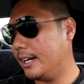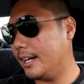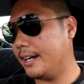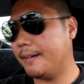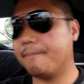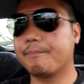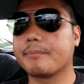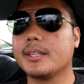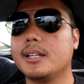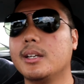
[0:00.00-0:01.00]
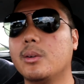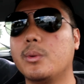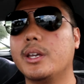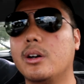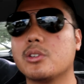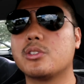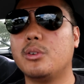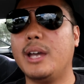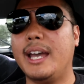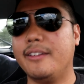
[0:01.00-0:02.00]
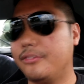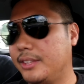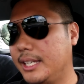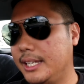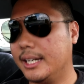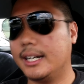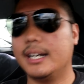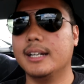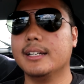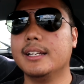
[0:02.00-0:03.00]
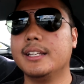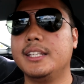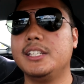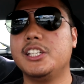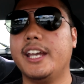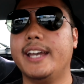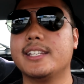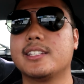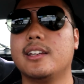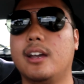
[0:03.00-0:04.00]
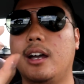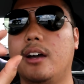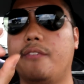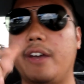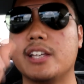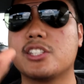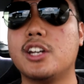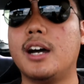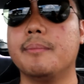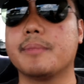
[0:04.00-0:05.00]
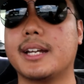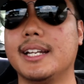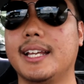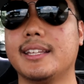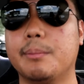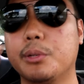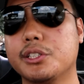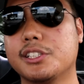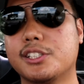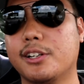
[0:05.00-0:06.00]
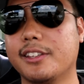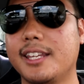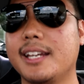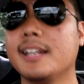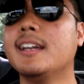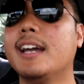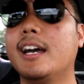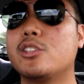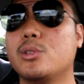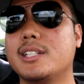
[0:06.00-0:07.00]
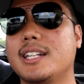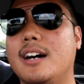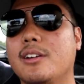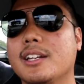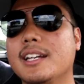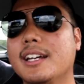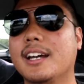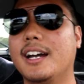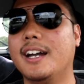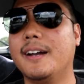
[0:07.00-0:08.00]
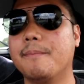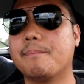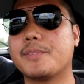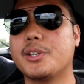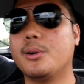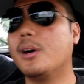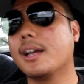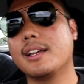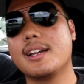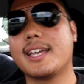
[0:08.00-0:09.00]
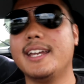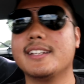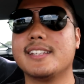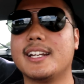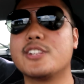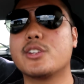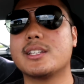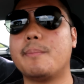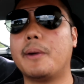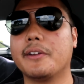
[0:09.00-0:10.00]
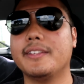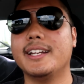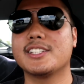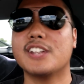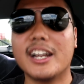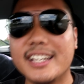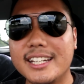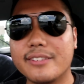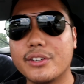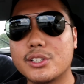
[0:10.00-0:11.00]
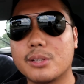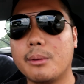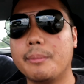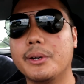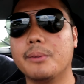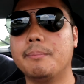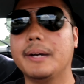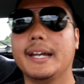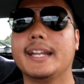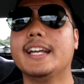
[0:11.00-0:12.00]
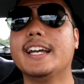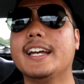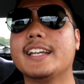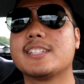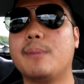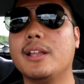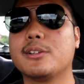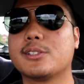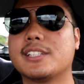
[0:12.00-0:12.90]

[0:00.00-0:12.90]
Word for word: Um, we also have the uh, T G S uh, fast knob, kind of like the push to start thing, switch it out. Um, so uh, again, another dress up part that is not needed for a turbo build, but small little